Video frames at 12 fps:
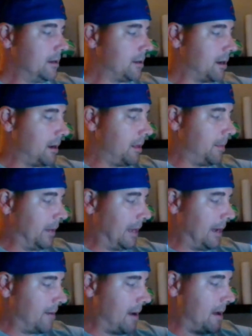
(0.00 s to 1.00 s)
Turn the
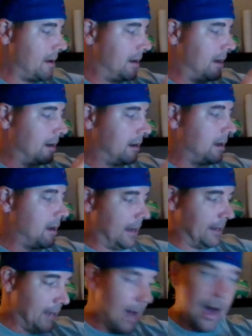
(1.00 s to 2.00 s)
blade around,
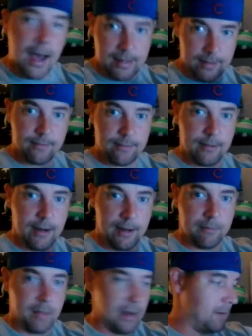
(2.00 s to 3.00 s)
cut.
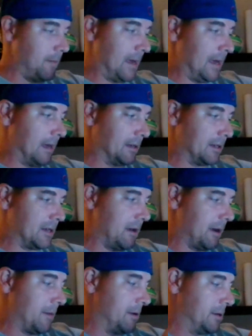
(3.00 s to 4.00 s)
You're making a
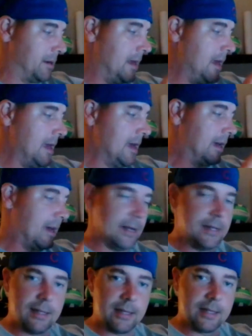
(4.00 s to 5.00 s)
sawing motion.
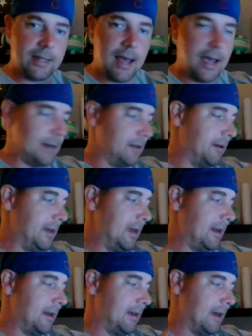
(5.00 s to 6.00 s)
Cut to the side, you'll
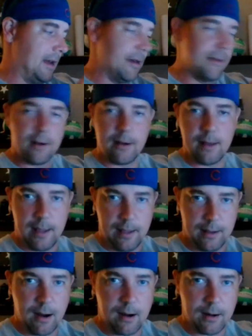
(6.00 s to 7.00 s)
hit another
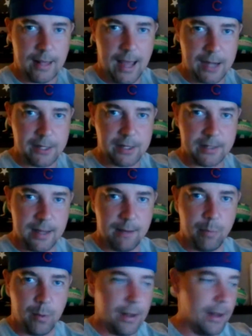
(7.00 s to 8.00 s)
cartilaginous
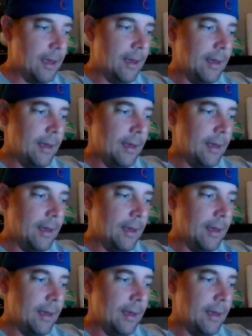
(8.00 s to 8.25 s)
endpoint.